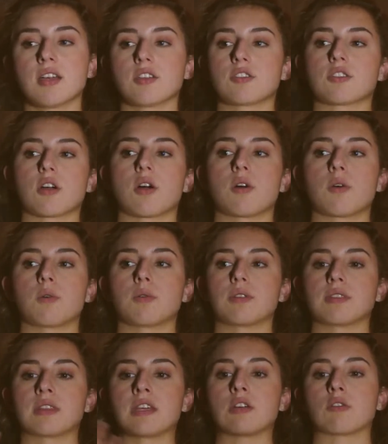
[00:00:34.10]
so
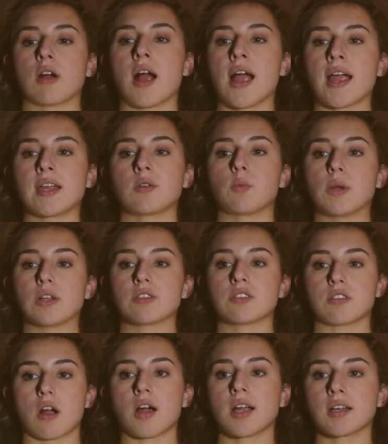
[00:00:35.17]
the grind will
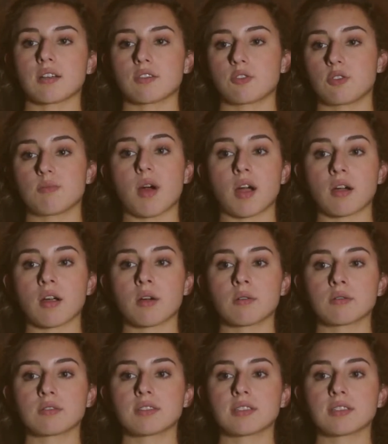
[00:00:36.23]
start tomorrow.